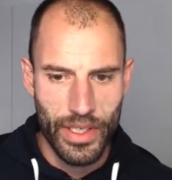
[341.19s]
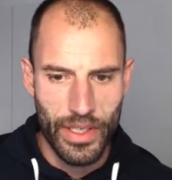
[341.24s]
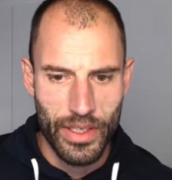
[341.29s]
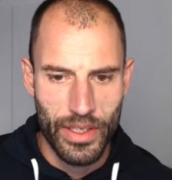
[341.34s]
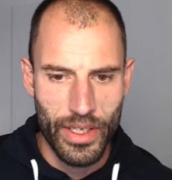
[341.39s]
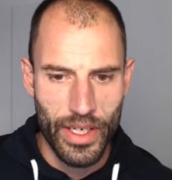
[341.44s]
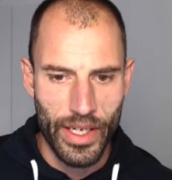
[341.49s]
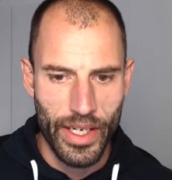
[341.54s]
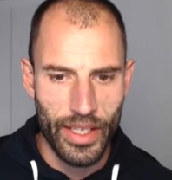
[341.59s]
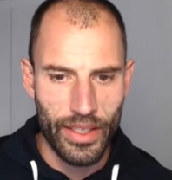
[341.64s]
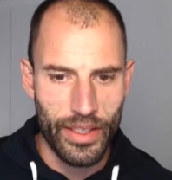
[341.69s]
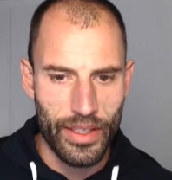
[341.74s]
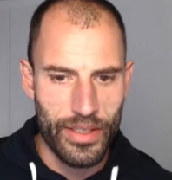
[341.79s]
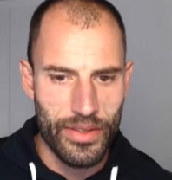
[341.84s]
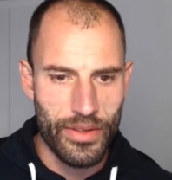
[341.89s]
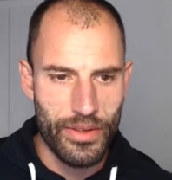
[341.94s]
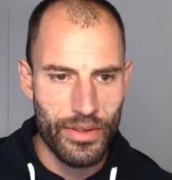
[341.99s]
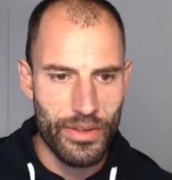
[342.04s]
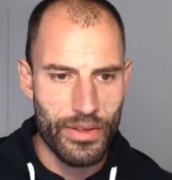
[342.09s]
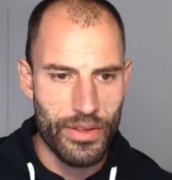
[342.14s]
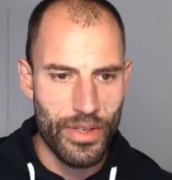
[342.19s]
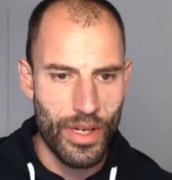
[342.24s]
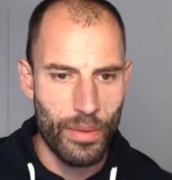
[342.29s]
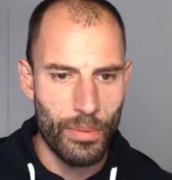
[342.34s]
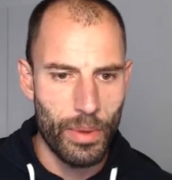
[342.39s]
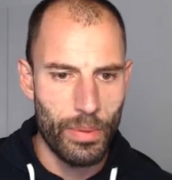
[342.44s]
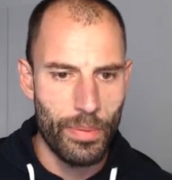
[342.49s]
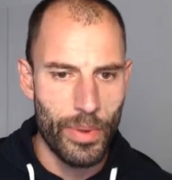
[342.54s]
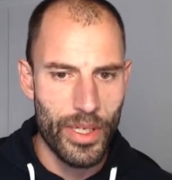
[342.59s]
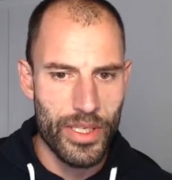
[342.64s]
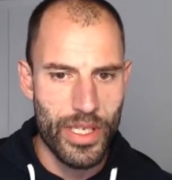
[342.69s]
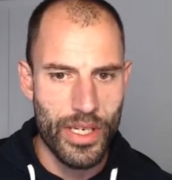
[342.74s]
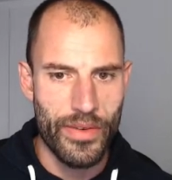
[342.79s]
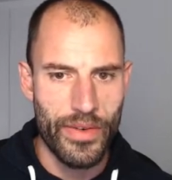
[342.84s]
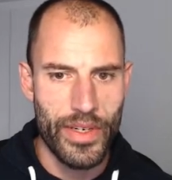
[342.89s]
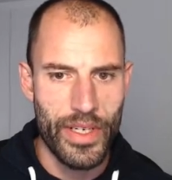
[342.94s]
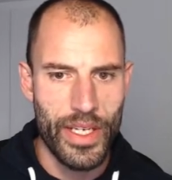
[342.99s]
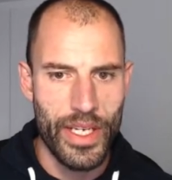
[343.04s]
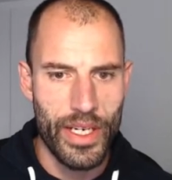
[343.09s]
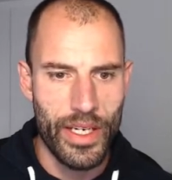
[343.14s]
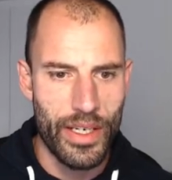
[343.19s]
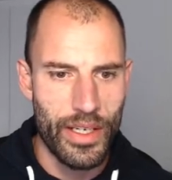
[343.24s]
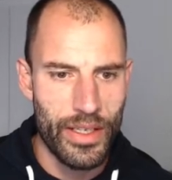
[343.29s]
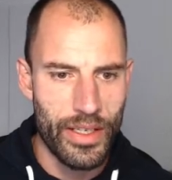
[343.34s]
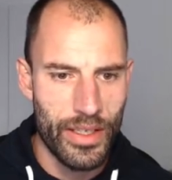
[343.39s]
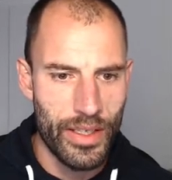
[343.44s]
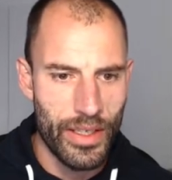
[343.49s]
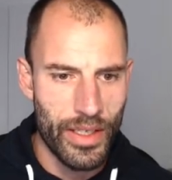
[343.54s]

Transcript: then I get these two sample plots over here.